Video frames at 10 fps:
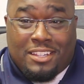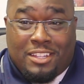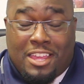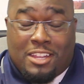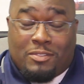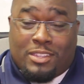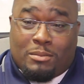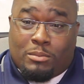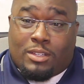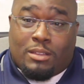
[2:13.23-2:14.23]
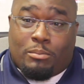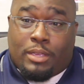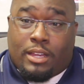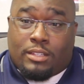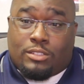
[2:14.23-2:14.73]
none of them
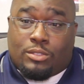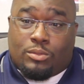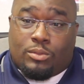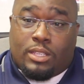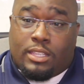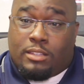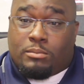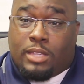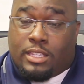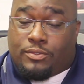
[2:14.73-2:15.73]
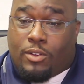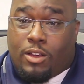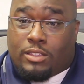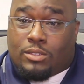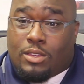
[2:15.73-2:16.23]
compare to him as
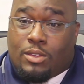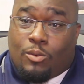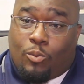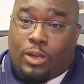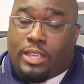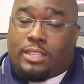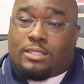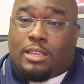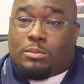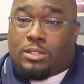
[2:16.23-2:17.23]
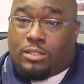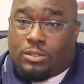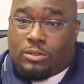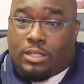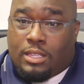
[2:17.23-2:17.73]
far as what he is able to
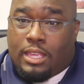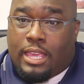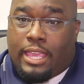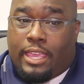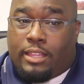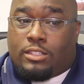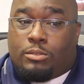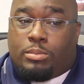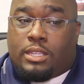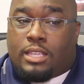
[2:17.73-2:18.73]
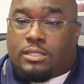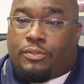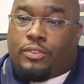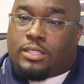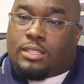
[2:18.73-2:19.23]
do and to be as
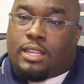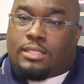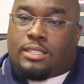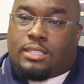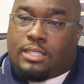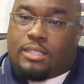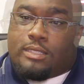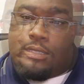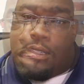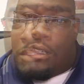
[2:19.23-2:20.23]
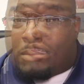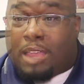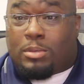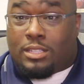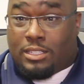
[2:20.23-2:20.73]
efficient as he is. And
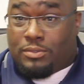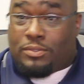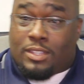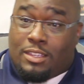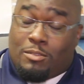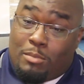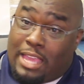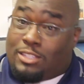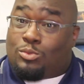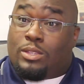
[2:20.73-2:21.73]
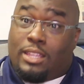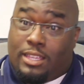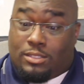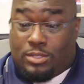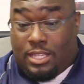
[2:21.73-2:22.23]
my belief matches with
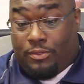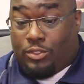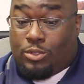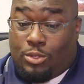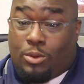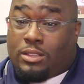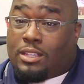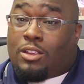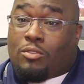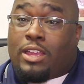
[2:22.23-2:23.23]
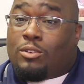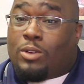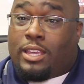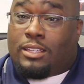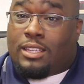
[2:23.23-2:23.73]
his is if you do it the correct
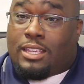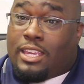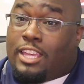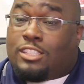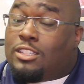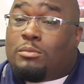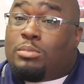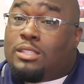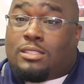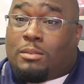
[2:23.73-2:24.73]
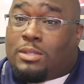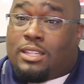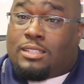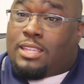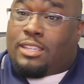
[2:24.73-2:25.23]
way, it shouldn't be something
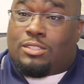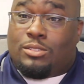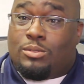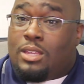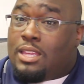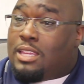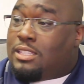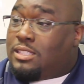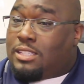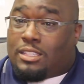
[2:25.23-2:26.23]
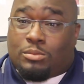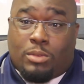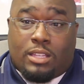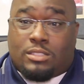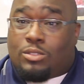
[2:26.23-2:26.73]
that takes you 6
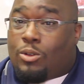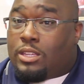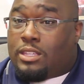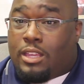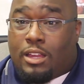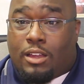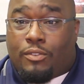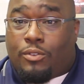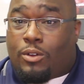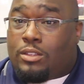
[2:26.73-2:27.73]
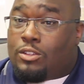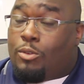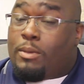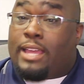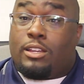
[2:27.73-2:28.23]
months or a year for
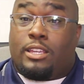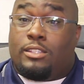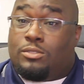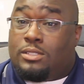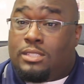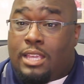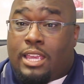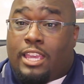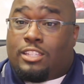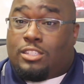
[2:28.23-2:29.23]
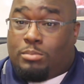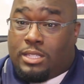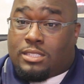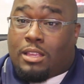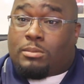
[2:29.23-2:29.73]
minor injuries. It should
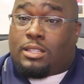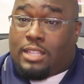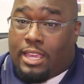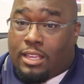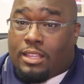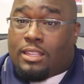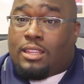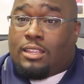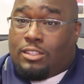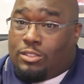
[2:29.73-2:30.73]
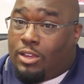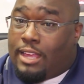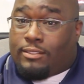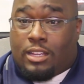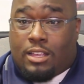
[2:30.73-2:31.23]
be something that
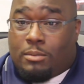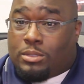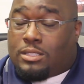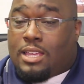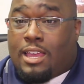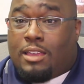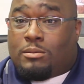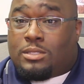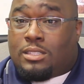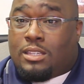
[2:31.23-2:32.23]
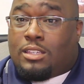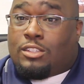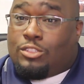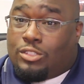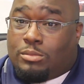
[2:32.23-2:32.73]
after a couple of times
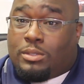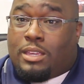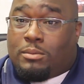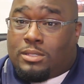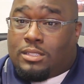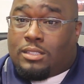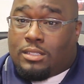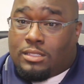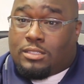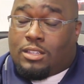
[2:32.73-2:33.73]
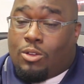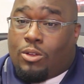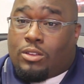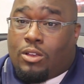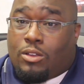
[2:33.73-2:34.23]
you should be able to go
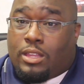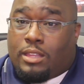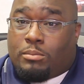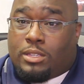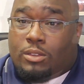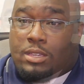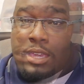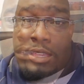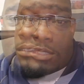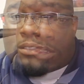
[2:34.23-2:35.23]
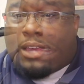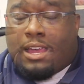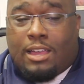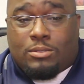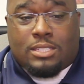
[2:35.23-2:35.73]
on your own and be okay. And so
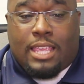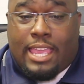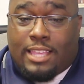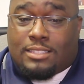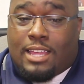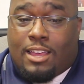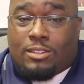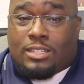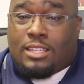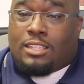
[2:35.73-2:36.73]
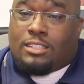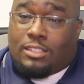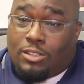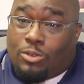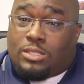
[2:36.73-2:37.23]
I would say hands down,
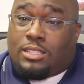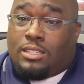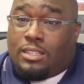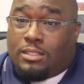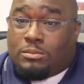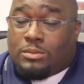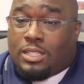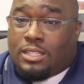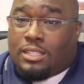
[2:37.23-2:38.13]
go see him,